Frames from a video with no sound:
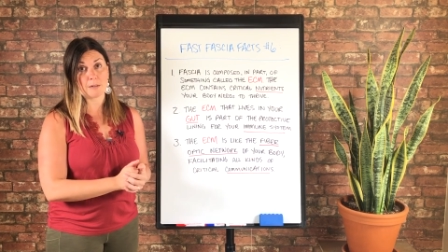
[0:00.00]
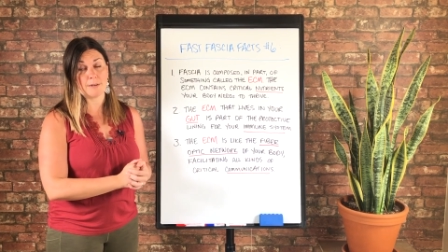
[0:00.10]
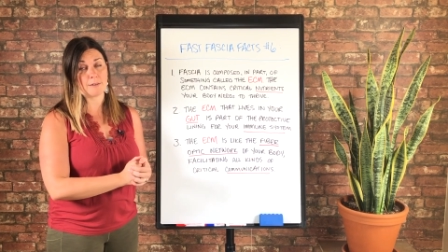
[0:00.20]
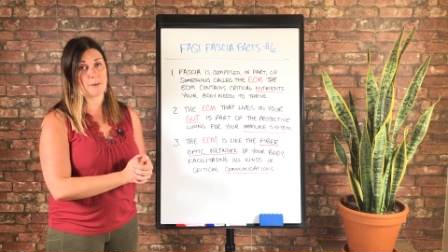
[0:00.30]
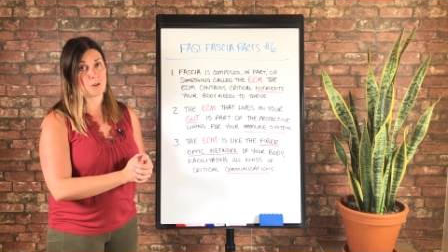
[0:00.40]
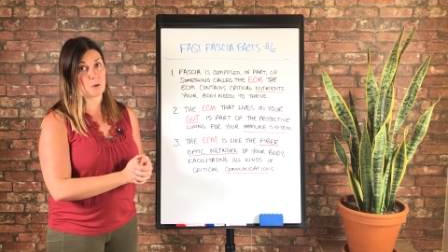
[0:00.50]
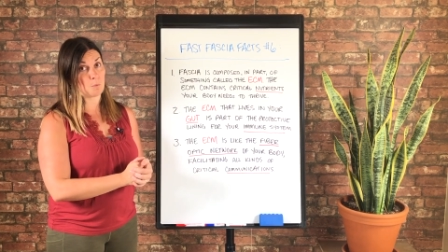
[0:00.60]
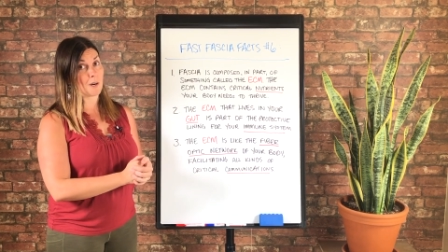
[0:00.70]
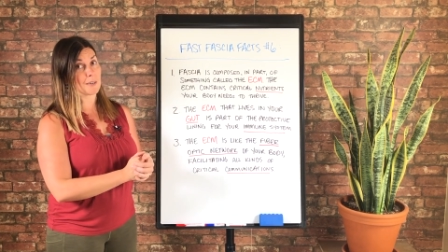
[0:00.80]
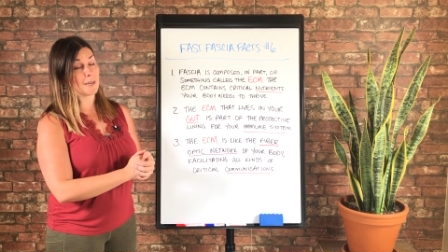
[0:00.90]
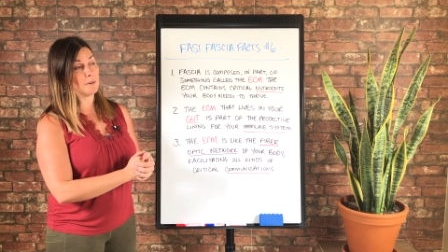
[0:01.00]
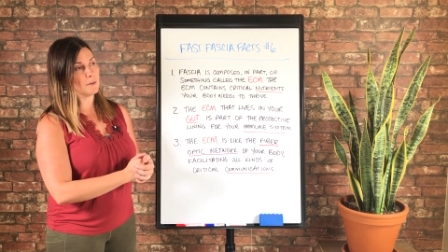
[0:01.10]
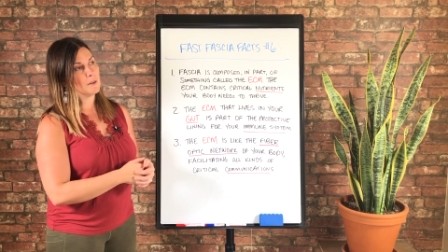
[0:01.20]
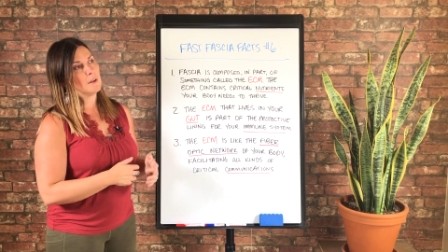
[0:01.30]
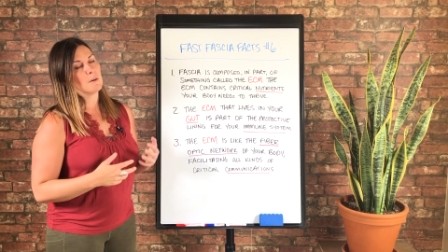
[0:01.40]
clients have actually walked
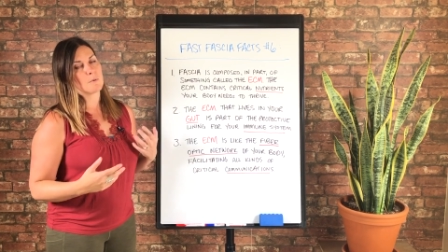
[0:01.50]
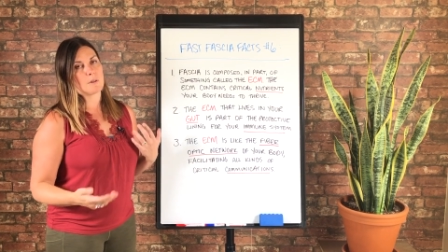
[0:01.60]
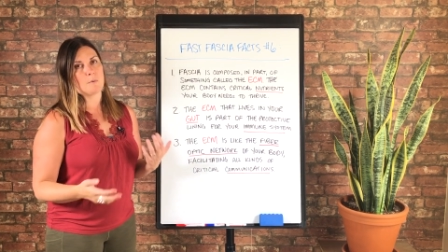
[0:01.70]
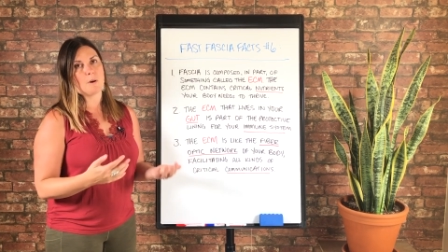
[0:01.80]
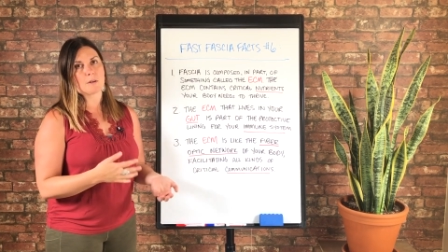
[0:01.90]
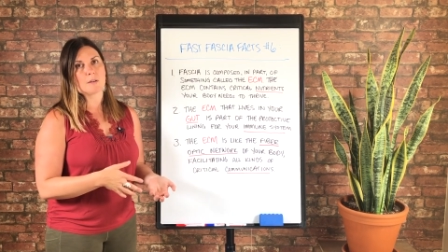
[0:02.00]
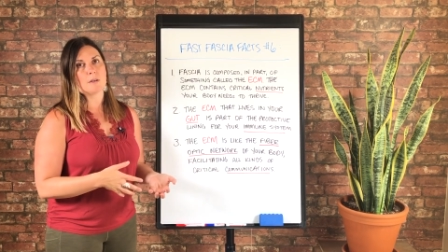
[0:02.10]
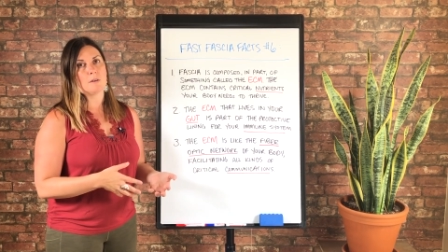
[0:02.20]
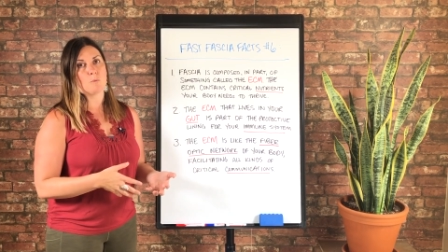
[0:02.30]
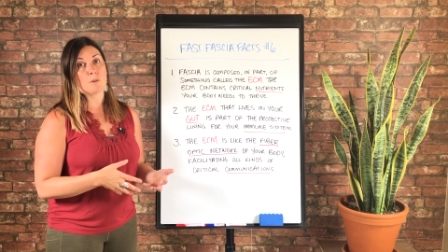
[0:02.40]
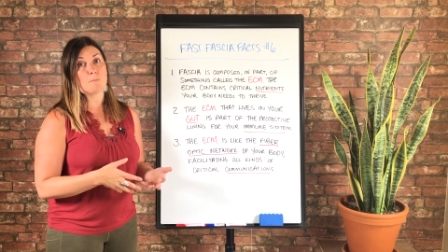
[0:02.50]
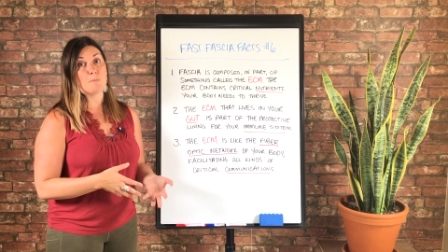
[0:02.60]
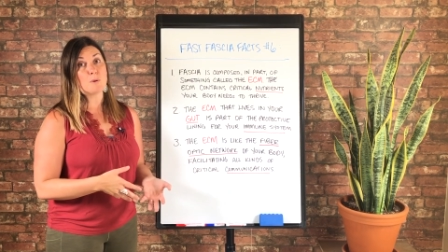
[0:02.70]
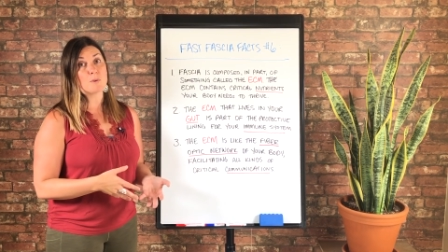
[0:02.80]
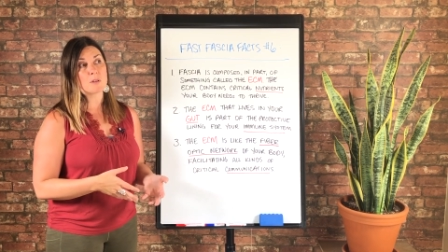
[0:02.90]
out, where they walked in with a
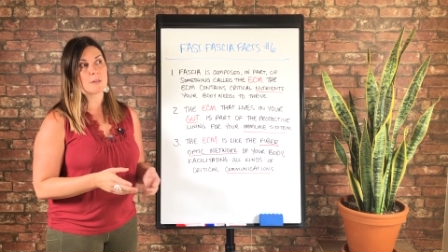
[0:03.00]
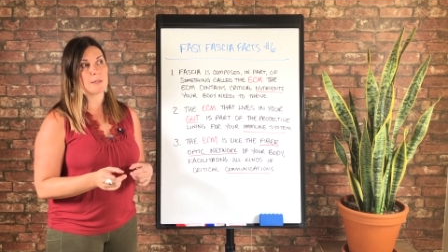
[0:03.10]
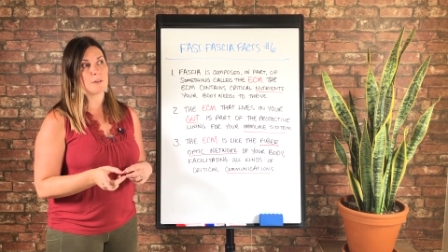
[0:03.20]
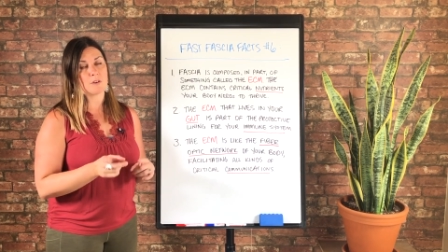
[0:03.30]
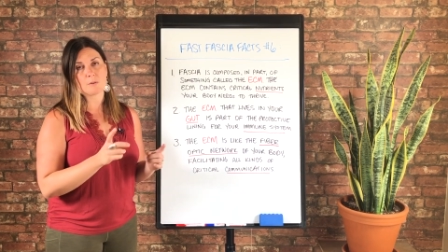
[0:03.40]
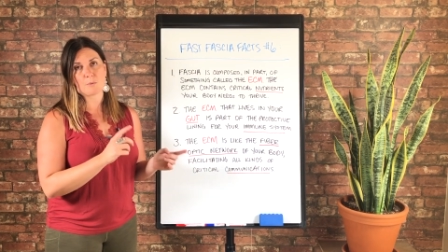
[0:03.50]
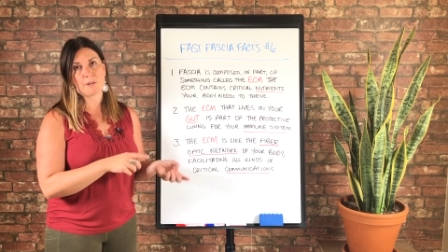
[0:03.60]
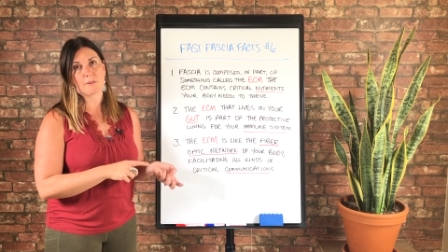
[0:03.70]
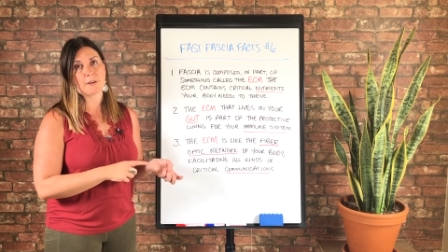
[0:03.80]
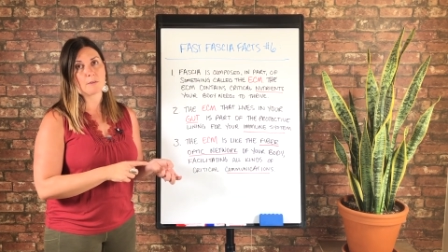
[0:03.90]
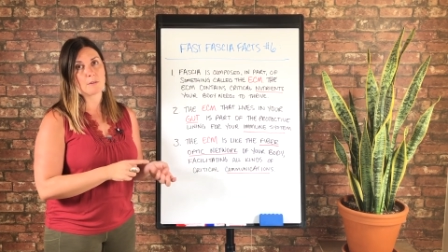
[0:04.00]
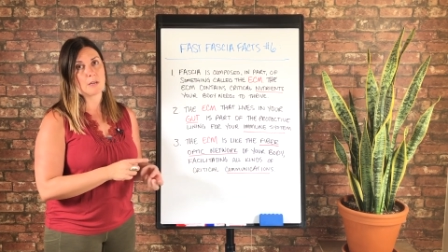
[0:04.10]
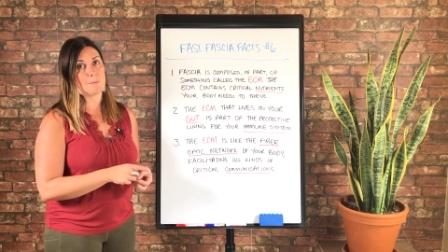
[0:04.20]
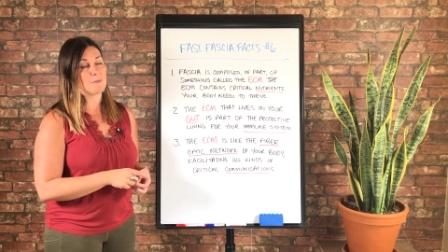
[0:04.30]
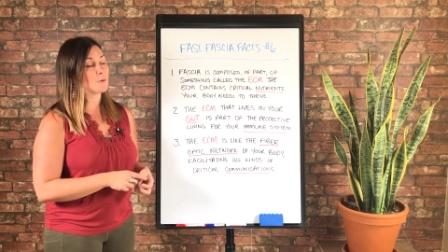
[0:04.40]
boot and they had just sprained their ankle the
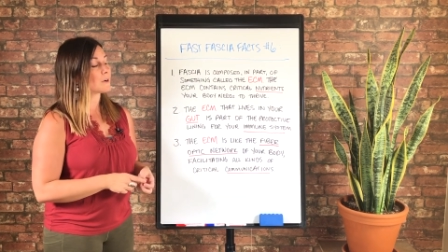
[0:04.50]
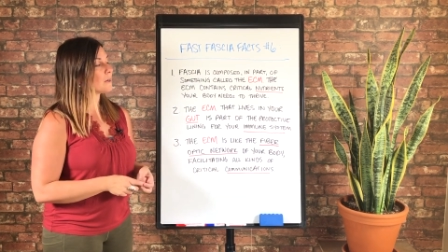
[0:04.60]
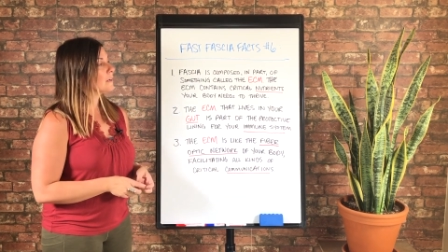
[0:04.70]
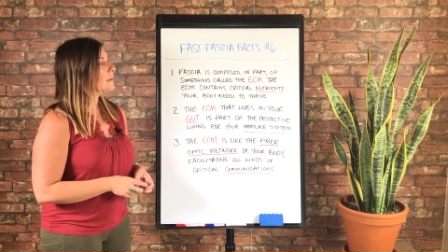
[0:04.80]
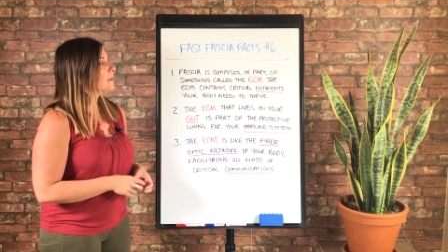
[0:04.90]
day before.